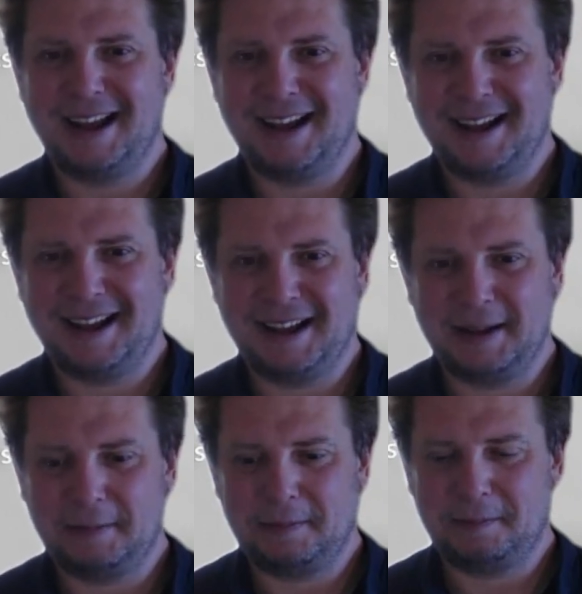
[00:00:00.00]

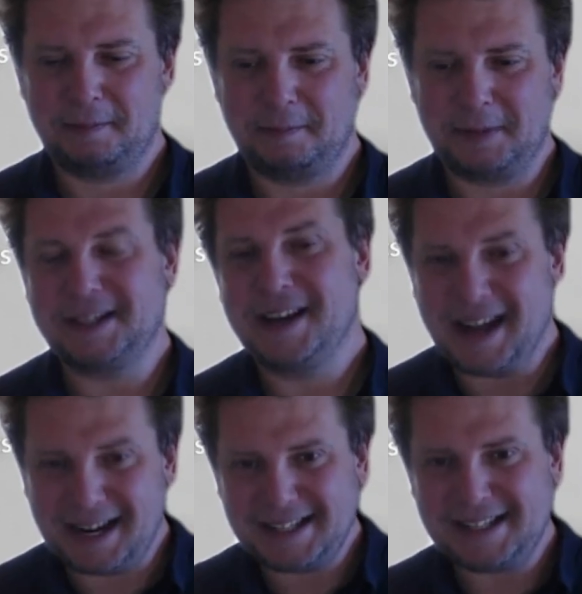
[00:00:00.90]
But in
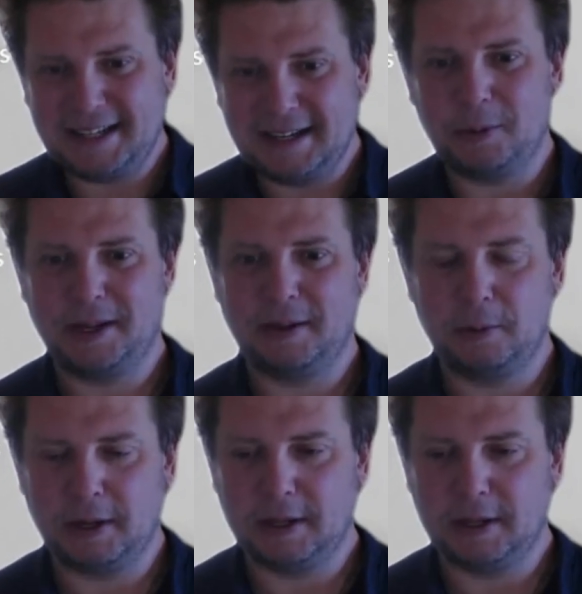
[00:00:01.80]
reality, we